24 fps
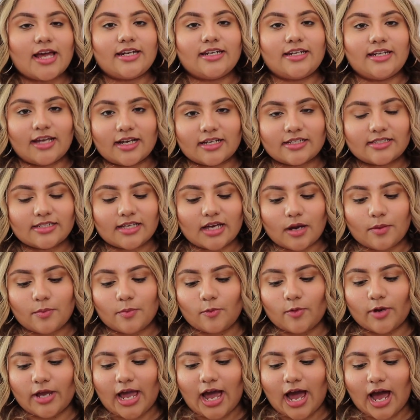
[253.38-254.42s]
Next up,
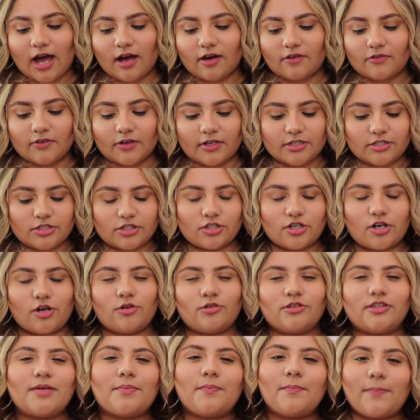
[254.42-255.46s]
we have, you
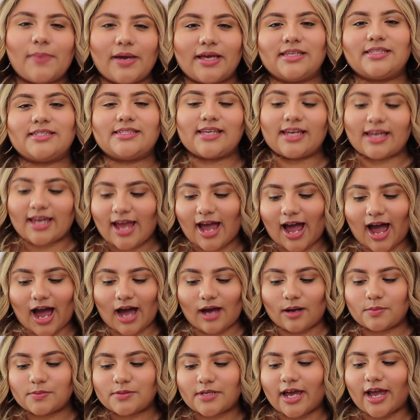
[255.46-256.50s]
know, the basic
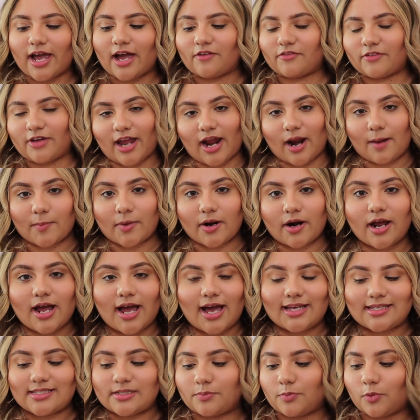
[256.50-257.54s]
apps. I have camera
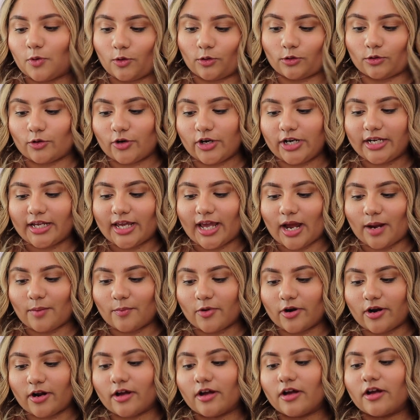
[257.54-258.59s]
as a Polaroid
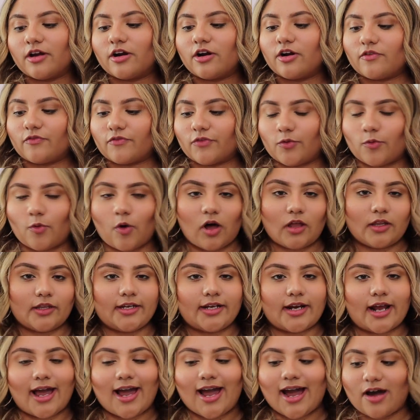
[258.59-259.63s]
camera. For
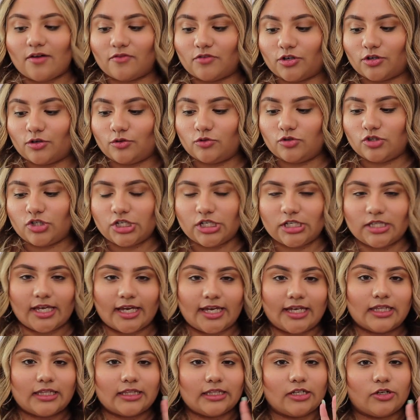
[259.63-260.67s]
wallet, I have a Gucci
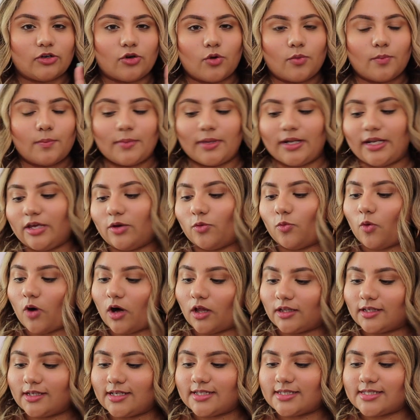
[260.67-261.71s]
like little mini
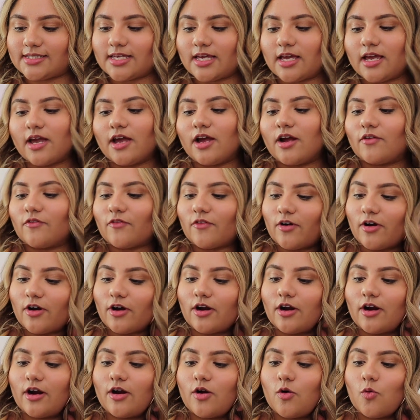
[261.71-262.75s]
wallet.
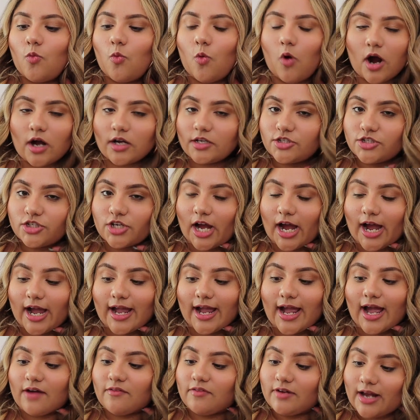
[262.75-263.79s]
For watch, I
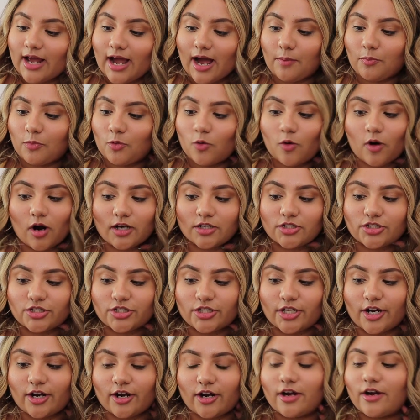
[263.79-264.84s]
have an Apple Watch
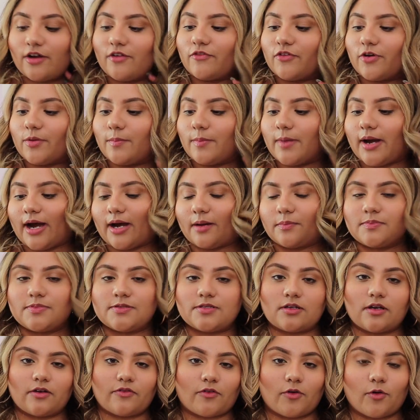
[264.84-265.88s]
there. For
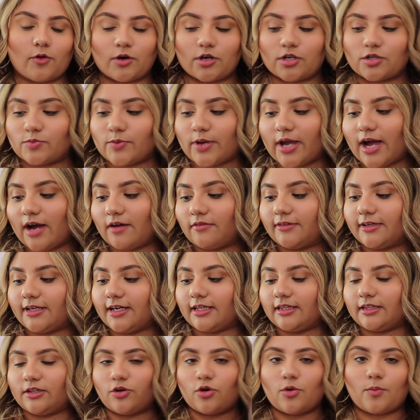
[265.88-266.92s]
maps, of course, we have like
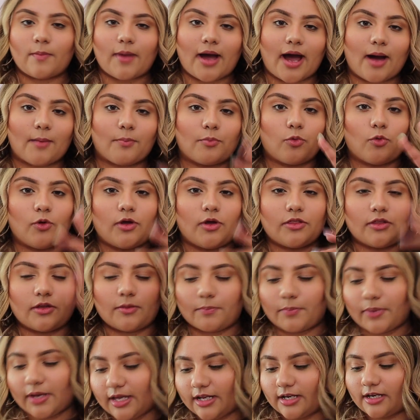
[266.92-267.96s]
a little map with a
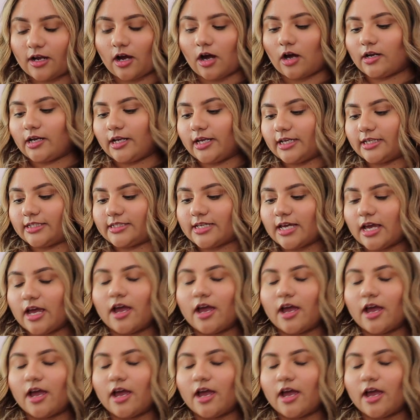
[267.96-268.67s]
pin on it.